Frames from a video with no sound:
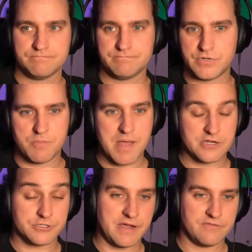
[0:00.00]
No
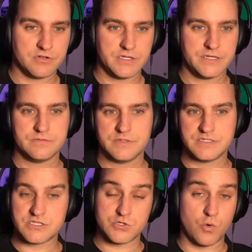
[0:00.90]
Patrick Beverley.
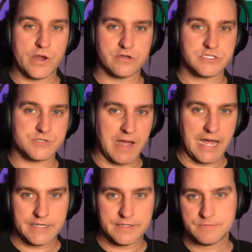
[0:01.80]
This is a weird
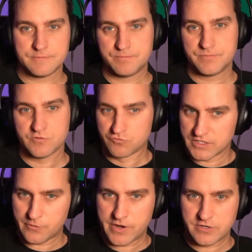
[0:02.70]
spot.
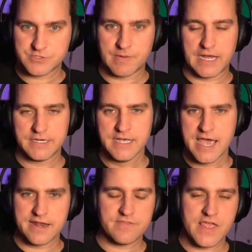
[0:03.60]
Really weird spot.
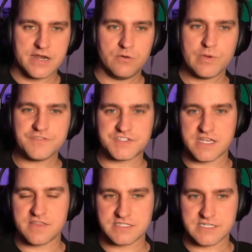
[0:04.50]
And Atlanta, we've
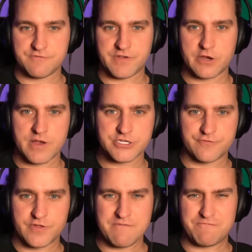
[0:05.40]
seen this configuration
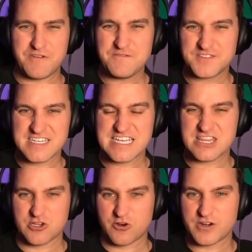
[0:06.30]
for them
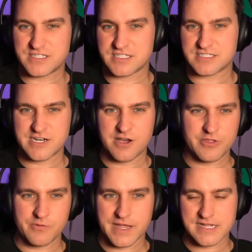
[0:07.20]
15, 36 and 0,
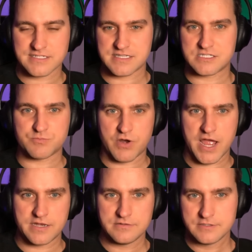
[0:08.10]
though, against the
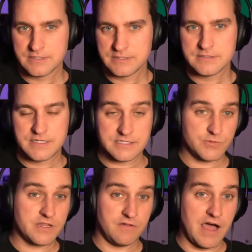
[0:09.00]
spread. That's
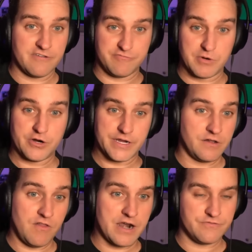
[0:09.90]
with a lot of Murray and a
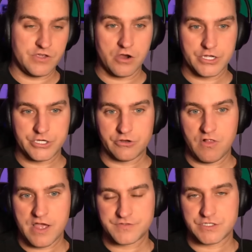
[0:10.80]
lot of Young in your
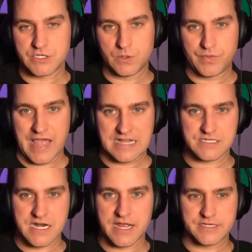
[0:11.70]
life. So
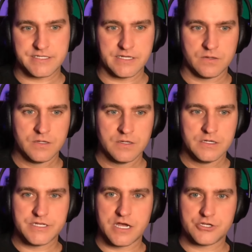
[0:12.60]
that's not ideal.
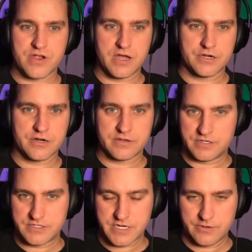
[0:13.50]
DeAndre Hunter
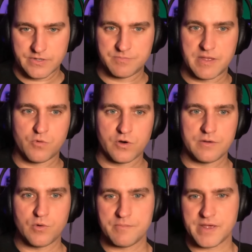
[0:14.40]
continuing to play more and
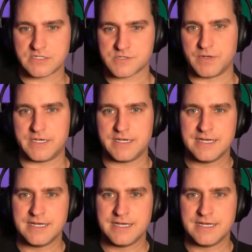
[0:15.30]
more minutes, but